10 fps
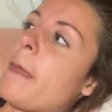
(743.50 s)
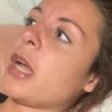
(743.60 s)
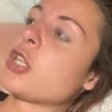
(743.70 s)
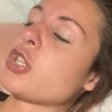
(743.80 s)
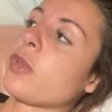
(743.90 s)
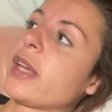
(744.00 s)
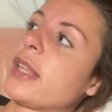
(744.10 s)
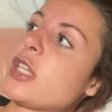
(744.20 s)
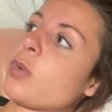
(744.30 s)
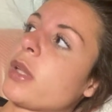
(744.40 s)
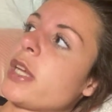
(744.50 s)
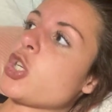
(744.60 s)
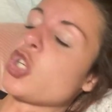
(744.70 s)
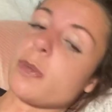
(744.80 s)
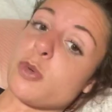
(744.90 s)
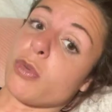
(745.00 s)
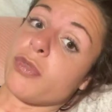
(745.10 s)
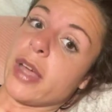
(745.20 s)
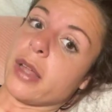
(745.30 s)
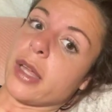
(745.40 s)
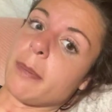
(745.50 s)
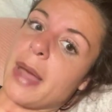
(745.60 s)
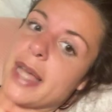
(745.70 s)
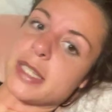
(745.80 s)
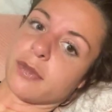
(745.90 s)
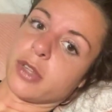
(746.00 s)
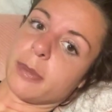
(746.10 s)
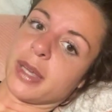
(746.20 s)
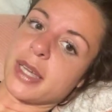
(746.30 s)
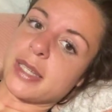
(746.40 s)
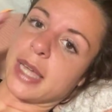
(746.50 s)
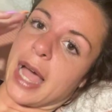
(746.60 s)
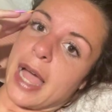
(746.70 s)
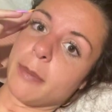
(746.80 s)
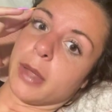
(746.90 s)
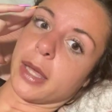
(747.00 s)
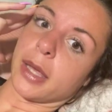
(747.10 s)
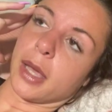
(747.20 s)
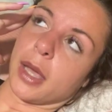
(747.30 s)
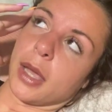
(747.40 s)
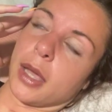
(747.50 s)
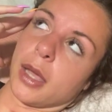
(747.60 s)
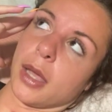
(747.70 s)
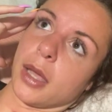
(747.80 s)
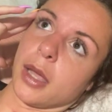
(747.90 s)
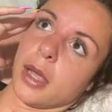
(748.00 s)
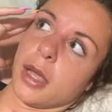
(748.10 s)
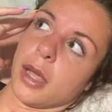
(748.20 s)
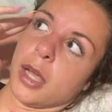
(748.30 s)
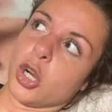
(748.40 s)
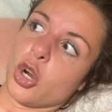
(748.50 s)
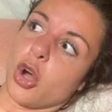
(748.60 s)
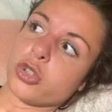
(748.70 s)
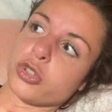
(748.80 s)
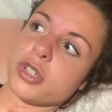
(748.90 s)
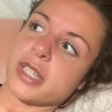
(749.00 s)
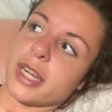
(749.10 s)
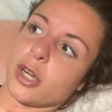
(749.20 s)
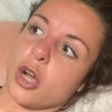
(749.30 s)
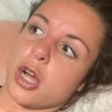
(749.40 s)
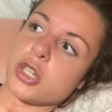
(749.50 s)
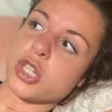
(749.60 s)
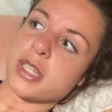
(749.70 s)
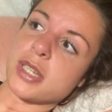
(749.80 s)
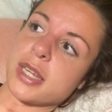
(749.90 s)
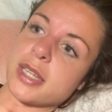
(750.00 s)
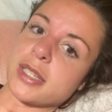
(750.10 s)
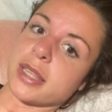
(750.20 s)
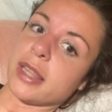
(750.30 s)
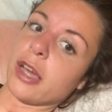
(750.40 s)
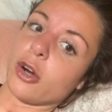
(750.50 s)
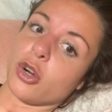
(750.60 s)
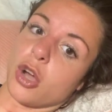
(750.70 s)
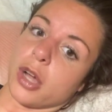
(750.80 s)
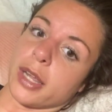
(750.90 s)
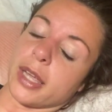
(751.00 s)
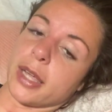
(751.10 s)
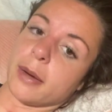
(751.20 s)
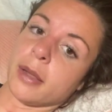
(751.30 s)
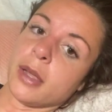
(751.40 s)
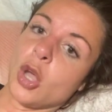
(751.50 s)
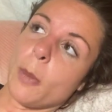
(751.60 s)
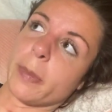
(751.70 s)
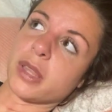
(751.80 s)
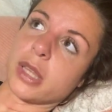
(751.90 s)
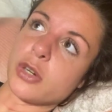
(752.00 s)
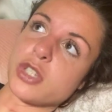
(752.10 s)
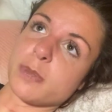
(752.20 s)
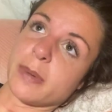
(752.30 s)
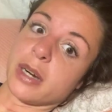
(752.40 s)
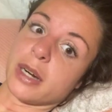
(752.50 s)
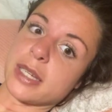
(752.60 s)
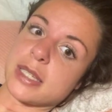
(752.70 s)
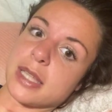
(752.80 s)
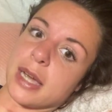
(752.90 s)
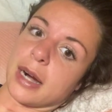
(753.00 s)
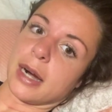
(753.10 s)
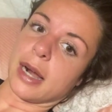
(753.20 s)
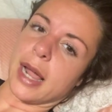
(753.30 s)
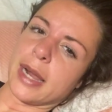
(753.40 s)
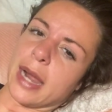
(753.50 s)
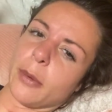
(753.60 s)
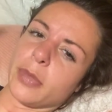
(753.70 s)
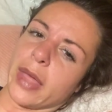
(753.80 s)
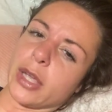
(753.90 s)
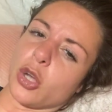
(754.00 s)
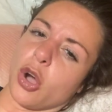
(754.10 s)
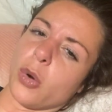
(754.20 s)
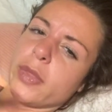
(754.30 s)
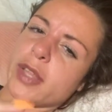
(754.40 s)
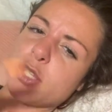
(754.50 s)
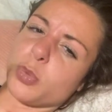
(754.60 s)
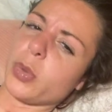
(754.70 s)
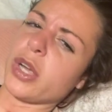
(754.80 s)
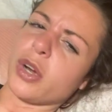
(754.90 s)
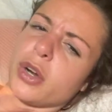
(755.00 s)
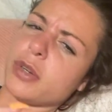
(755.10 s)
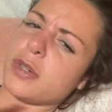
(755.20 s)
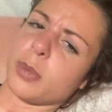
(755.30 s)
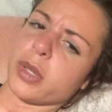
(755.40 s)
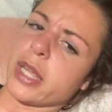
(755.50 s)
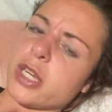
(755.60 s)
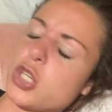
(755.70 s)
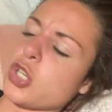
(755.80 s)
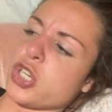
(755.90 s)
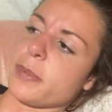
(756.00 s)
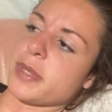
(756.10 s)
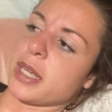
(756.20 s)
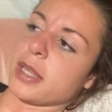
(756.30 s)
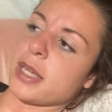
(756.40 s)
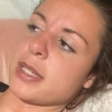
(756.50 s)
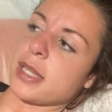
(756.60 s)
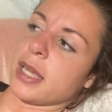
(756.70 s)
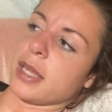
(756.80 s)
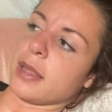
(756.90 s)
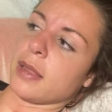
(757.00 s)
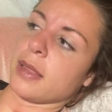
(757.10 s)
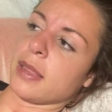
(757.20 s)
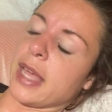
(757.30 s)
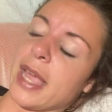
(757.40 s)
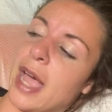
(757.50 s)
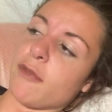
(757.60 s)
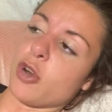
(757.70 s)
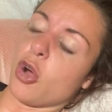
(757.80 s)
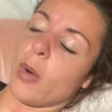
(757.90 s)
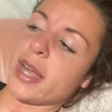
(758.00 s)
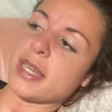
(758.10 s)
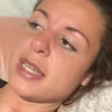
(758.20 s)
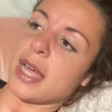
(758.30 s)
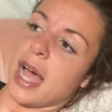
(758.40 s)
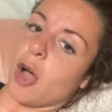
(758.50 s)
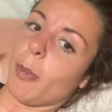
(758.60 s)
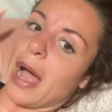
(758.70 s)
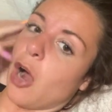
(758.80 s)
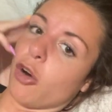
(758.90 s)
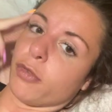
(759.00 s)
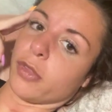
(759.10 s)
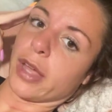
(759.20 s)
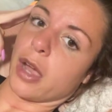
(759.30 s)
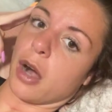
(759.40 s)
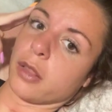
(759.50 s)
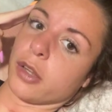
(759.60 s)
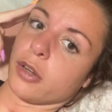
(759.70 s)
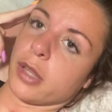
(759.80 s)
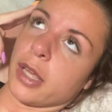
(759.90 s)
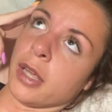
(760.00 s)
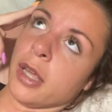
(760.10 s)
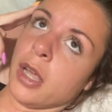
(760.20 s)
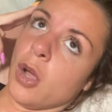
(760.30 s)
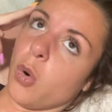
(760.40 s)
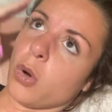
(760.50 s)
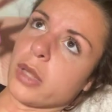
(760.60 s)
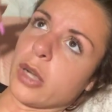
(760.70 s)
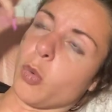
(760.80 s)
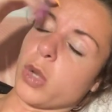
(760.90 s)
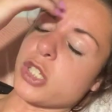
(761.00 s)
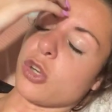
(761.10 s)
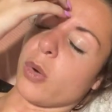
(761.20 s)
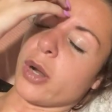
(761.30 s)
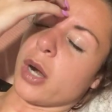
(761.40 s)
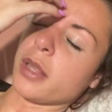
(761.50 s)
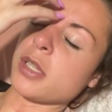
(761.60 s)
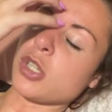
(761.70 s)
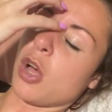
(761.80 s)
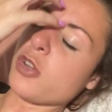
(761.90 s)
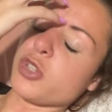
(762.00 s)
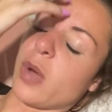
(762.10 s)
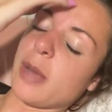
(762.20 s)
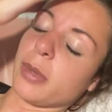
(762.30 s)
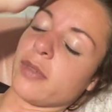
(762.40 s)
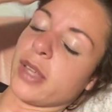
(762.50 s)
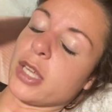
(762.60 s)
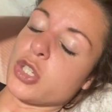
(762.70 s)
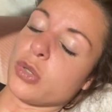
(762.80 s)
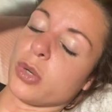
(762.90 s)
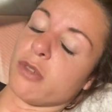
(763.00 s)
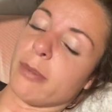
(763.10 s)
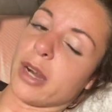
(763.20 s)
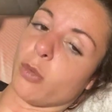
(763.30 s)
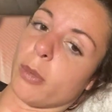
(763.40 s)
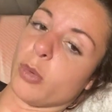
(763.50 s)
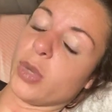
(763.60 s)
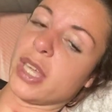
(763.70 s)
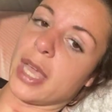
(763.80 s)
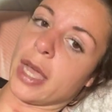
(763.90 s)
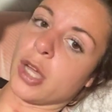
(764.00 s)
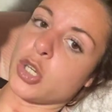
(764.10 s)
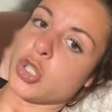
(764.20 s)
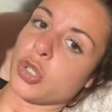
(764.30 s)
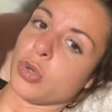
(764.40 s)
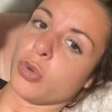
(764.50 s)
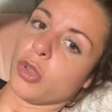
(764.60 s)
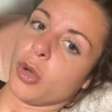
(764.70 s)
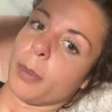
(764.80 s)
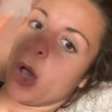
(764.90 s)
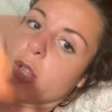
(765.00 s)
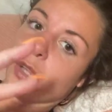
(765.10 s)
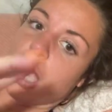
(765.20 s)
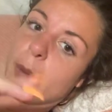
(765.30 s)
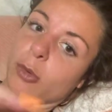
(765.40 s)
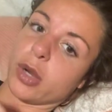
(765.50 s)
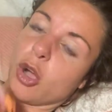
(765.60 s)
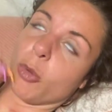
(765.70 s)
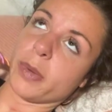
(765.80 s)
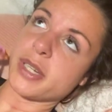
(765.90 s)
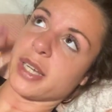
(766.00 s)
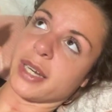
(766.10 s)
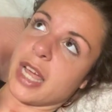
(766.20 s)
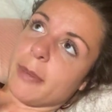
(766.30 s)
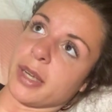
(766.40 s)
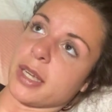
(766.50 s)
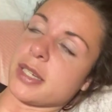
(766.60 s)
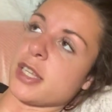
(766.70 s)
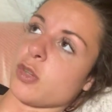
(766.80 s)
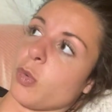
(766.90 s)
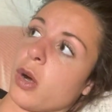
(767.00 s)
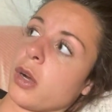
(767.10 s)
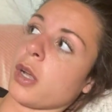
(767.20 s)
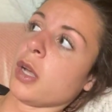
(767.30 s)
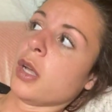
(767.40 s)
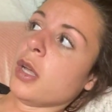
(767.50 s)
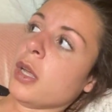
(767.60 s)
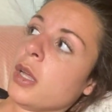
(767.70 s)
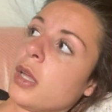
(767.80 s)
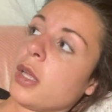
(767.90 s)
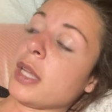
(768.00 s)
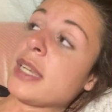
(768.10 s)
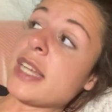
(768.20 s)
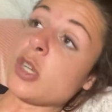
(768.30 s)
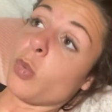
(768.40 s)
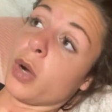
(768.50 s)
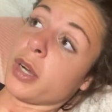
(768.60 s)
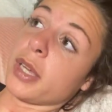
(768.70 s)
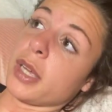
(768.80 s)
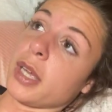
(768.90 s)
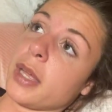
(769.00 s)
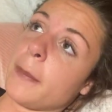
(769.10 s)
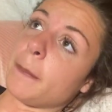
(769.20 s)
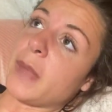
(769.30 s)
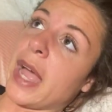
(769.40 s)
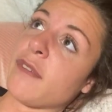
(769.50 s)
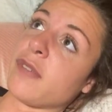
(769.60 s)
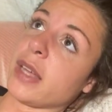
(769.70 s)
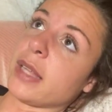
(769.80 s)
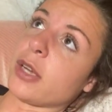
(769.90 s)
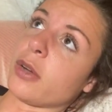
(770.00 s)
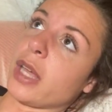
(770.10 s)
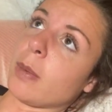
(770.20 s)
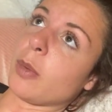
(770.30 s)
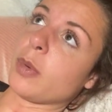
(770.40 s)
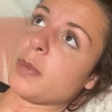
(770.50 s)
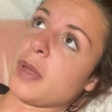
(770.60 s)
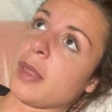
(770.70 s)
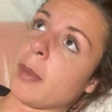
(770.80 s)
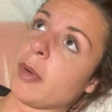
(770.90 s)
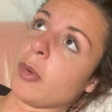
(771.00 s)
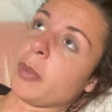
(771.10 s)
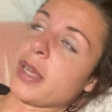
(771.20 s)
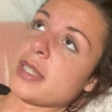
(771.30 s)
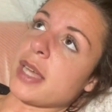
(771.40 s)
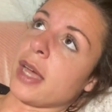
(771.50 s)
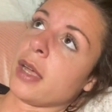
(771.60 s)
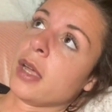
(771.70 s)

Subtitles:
And so like these relationships were failing massively because like I'm like in an altered state of consciousness that they're not in, but their spirit's there. And I would like go in these weird relationships like this. Like they have no idea how powerful they are, literally, or like what's going on. And this is also why I believe like intuitive men and women, we can't do the polyamory open dynamic. It doesn't work. It doesn't work. I feel like, okay, let me replace that.